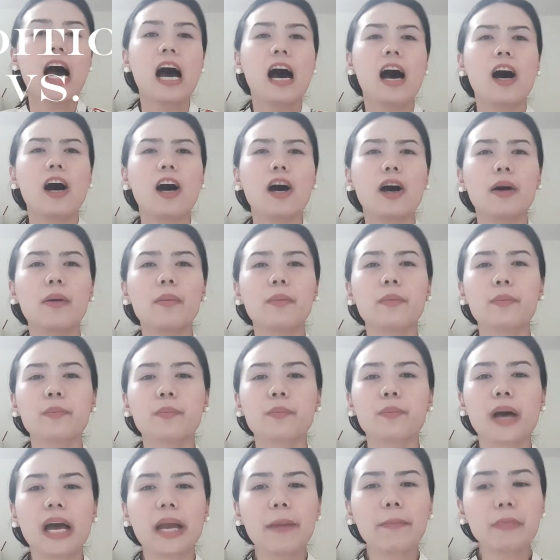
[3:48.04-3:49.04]

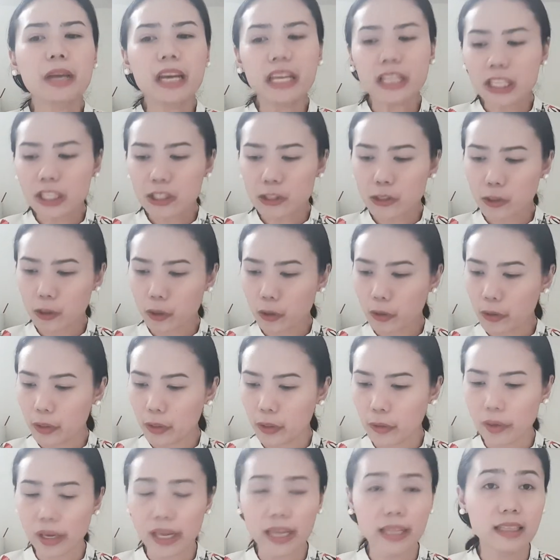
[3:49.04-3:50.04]
I'm gonna show
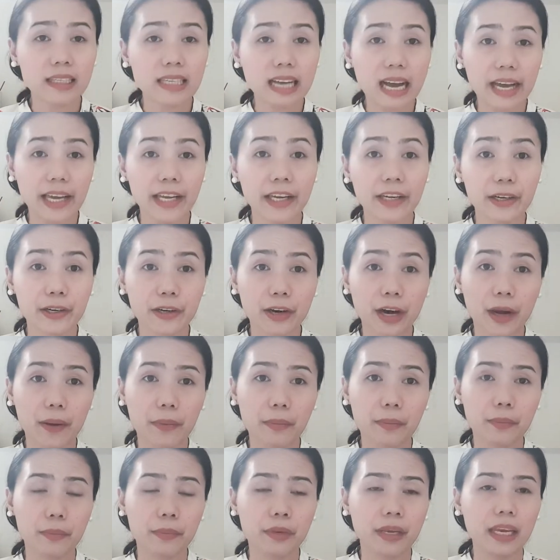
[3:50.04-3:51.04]
you a diagram.
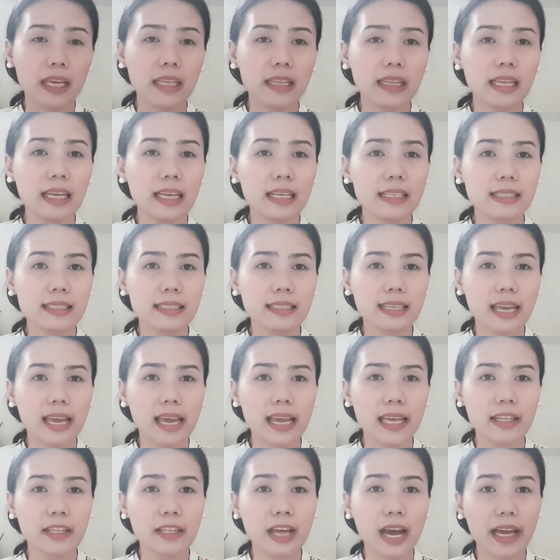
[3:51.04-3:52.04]
It is
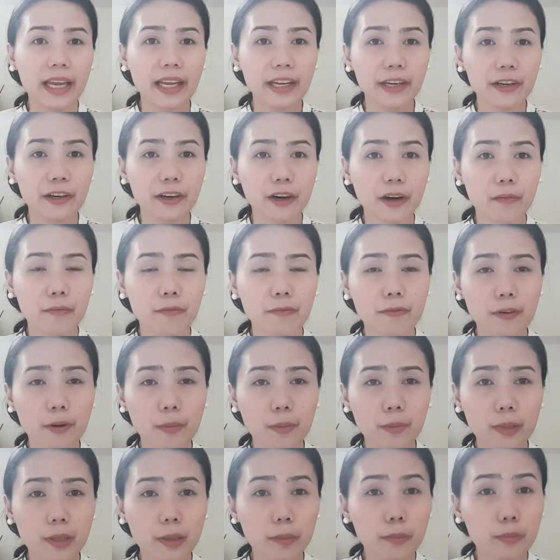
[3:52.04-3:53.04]
a diagram
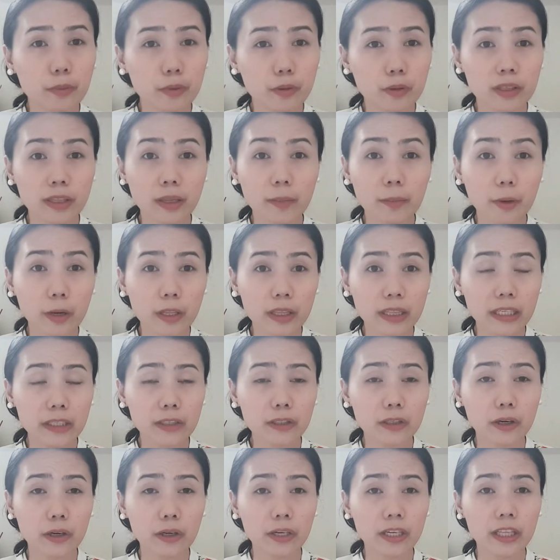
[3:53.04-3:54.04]
from the book The
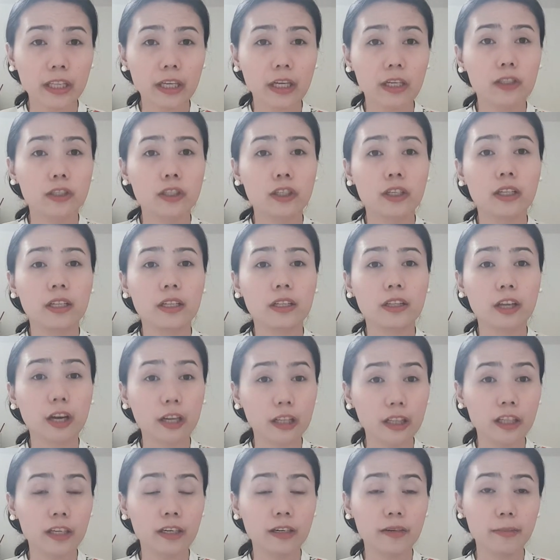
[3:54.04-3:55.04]
Montessori
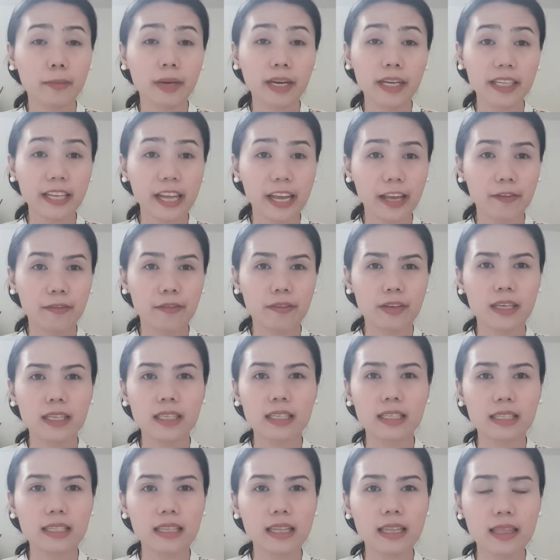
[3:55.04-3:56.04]
Toddler by
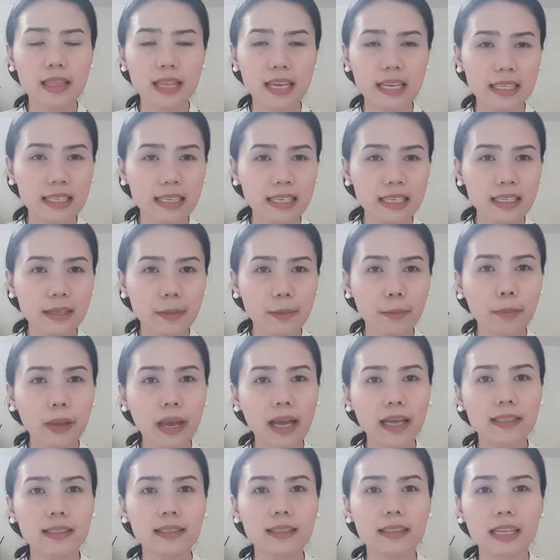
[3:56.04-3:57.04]
Davis. This is a
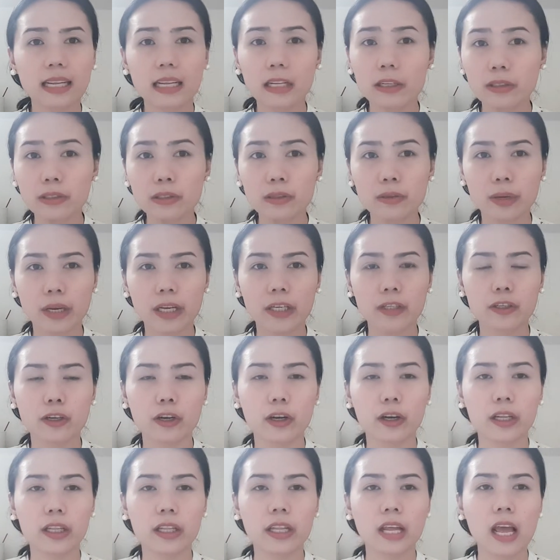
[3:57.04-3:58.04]
best
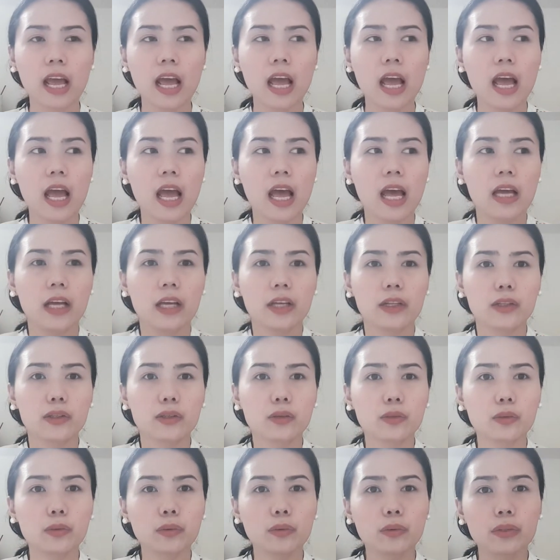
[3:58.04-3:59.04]
illustration
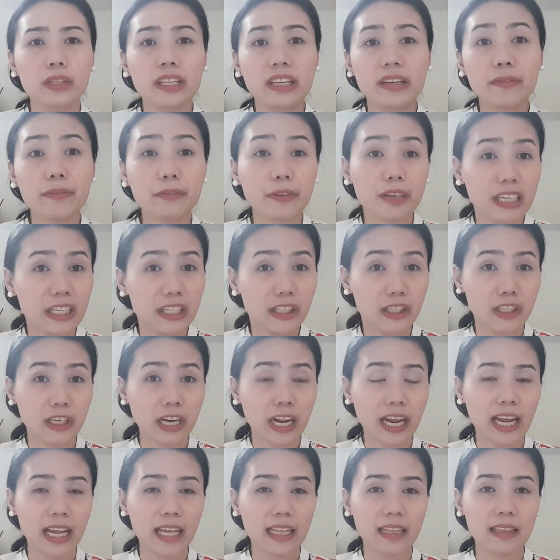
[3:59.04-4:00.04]
to
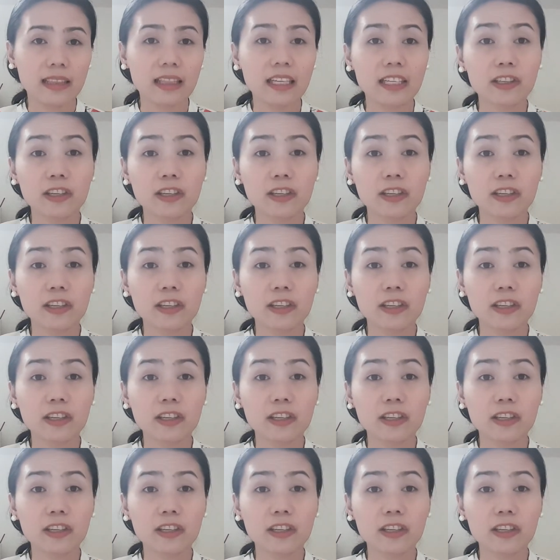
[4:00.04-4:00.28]
differentiate the